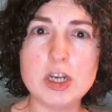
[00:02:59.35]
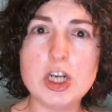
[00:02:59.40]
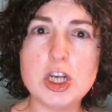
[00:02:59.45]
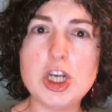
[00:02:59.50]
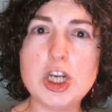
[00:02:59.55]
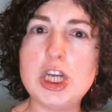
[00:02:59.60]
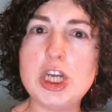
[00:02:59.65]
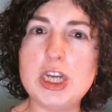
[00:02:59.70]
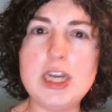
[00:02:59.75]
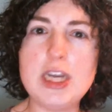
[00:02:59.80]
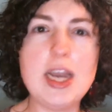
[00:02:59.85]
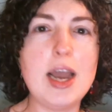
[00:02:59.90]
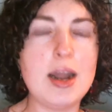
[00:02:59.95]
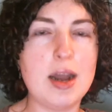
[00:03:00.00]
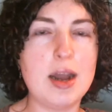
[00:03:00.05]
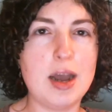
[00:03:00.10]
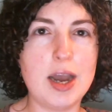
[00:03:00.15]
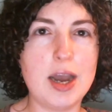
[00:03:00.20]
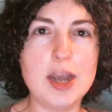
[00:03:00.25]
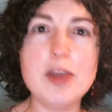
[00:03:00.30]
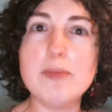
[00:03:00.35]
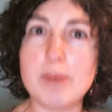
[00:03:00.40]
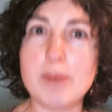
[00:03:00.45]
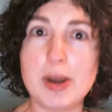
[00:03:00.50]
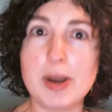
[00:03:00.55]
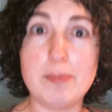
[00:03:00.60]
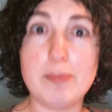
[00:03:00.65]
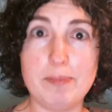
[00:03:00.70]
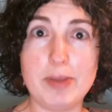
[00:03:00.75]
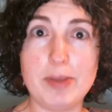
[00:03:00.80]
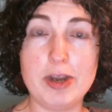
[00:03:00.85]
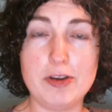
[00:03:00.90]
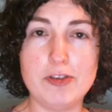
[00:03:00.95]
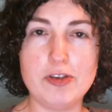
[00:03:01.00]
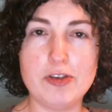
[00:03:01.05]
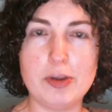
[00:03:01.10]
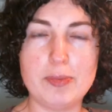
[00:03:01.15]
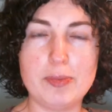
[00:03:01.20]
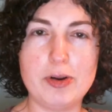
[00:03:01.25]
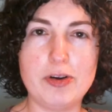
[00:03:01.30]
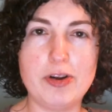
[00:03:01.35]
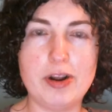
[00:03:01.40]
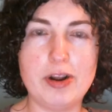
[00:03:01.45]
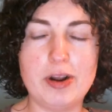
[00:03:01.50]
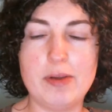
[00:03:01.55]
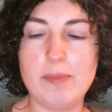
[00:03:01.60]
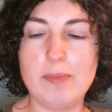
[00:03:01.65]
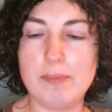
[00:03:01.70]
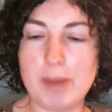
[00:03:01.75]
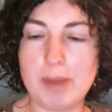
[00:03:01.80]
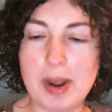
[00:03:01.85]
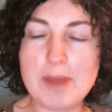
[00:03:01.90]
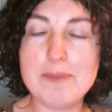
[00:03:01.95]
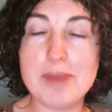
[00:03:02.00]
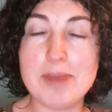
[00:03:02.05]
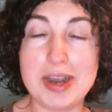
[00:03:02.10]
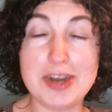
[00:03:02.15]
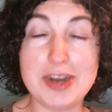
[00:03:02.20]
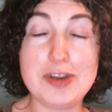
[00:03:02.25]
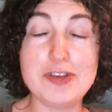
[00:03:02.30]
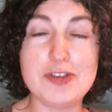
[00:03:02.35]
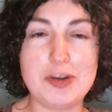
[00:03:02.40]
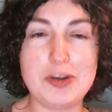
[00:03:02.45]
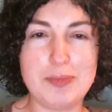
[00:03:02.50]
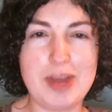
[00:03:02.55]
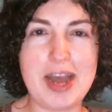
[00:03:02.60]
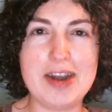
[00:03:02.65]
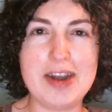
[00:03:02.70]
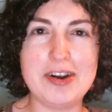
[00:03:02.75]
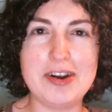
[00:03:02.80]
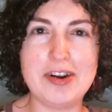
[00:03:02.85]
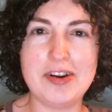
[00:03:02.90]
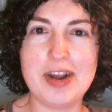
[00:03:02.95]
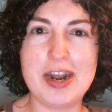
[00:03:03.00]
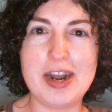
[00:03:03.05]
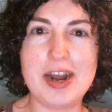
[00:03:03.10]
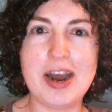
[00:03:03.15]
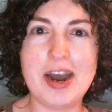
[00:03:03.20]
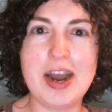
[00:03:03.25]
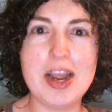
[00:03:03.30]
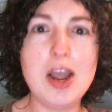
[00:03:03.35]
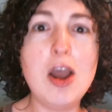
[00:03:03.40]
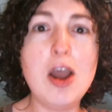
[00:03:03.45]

She and I, my manuscript editor and I